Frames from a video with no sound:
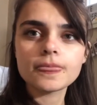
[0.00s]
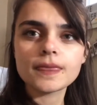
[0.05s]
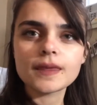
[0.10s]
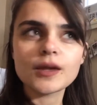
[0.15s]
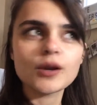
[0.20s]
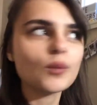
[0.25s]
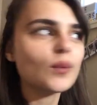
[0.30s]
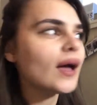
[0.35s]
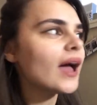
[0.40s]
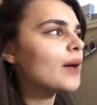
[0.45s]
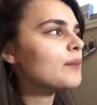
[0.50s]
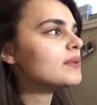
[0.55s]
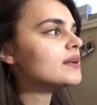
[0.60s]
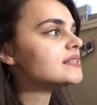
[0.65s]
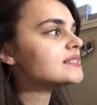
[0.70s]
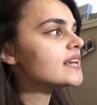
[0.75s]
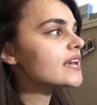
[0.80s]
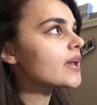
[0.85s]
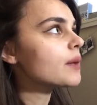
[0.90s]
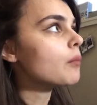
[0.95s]
You know what? I'm
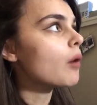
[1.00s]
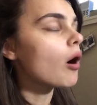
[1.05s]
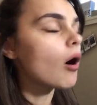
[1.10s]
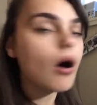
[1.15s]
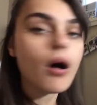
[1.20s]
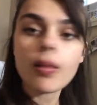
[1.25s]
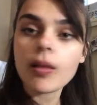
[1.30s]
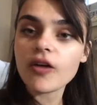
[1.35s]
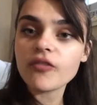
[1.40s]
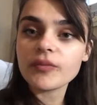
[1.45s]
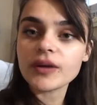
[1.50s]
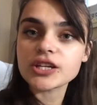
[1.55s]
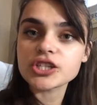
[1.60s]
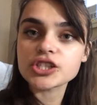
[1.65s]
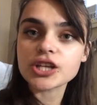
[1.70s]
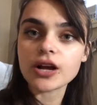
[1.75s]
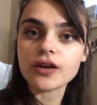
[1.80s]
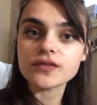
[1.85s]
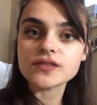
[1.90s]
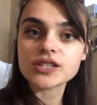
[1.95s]
going to take them all off my
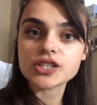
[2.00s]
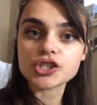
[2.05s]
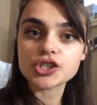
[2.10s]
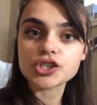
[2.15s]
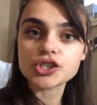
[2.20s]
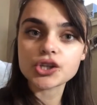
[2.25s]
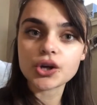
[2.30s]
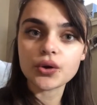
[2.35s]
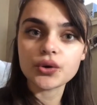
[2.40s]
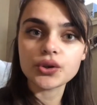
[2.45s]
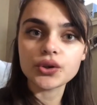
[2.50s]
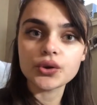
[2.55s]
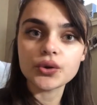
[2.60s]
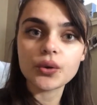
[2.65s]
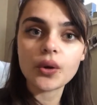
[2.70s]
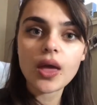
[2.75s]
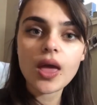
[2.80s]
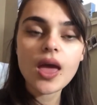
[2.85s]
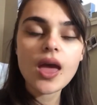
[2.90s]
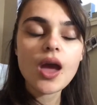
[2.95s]
shelves and show
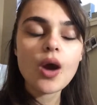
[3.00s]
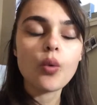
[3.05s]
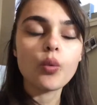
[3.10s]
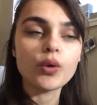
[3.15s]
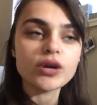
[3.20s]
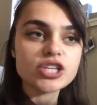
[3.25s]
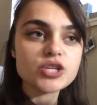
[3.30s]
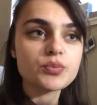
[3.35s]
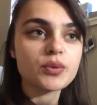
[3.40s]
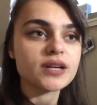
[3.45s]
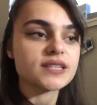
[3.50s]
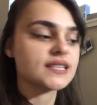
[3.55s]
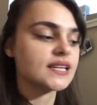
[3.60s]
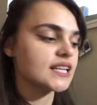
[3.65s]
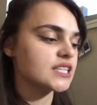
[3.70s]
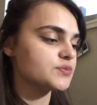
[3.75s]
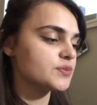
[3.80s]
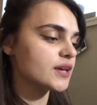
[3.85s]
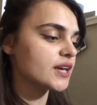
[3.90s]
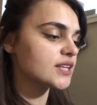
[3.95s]
you which books it
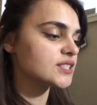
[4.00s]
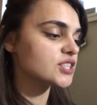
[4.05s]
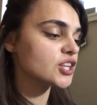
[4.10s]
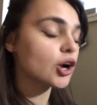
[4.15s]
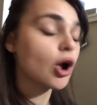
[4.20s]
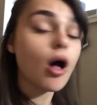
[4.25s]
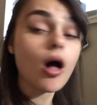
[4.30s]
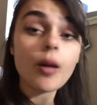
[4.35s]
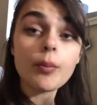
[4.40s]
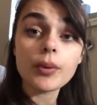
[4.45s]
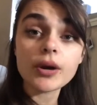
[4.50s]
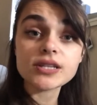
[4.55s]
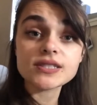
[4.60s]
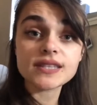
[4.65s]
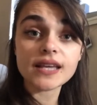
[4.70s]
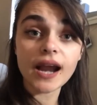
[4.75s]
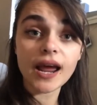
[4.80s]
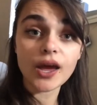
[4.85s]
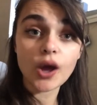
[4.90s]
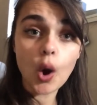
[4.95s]
is, because they're all books
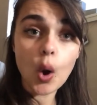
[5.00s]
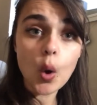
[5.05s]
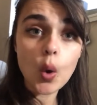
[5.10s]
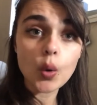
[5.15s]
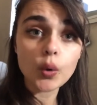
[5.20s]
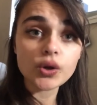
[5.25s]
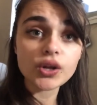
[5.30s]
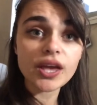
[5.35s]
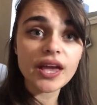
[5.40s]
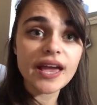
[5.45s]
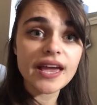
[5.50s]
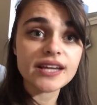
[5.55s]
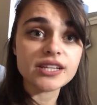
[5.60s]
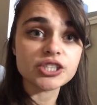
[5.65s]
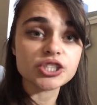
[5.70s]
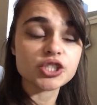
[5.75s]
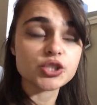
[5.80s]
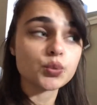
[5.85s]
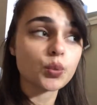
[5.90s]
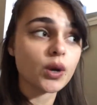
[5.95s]
that I own
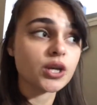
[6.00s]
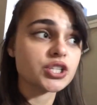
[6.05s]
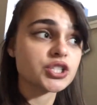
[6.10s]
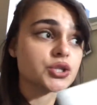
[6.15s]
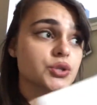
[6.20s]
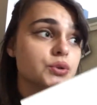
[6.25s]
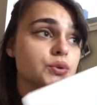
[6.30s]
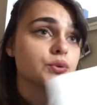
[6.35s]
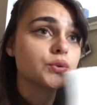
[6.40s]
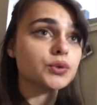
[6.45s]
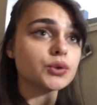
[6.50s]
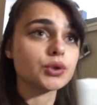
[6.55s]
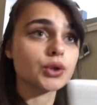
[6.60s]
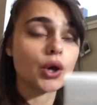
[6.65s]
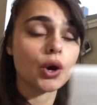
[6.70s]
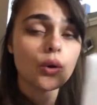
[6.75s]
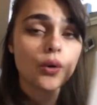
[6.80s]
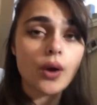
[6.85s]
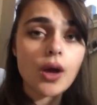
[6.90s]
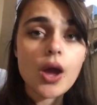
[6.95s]
and just want to, you
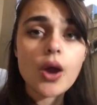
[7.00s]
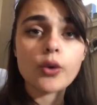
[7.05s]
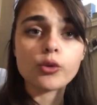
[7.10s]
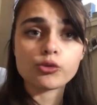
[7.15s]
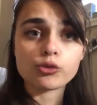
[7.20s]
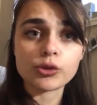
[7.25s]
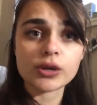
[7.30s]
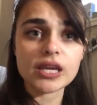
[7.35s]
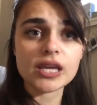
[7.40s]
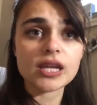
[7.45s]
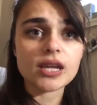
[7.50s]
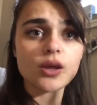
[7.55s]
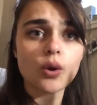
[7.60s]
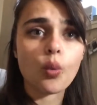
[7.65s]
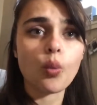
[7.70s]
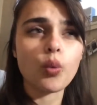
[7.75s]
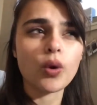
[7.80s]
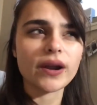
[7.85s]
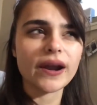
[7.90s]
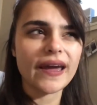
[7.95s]
know, read
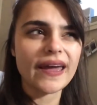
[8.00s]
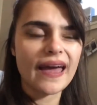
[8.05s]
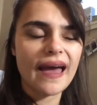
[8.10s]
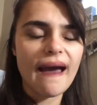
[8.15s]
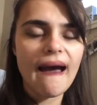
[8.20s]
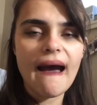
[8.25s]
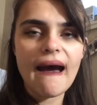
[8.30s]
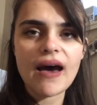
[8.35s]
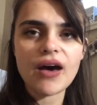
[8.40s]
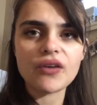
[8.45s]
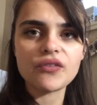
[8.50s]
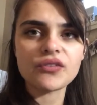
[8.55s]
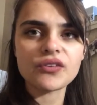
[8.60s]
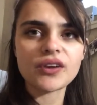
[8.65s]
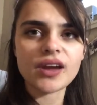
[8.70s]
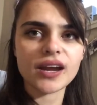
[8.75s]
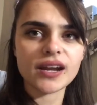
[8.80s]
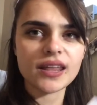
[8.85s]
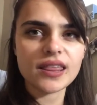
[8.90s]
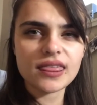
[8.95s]
what I have
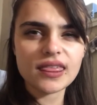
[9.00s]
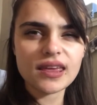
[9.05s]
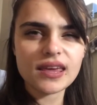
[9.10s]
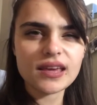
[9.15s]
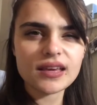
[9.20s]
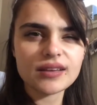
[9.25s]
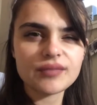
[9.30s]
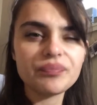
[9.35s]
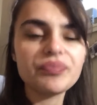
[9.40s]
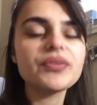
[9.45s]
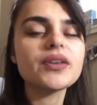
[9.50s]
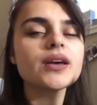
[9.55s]
kind of thing.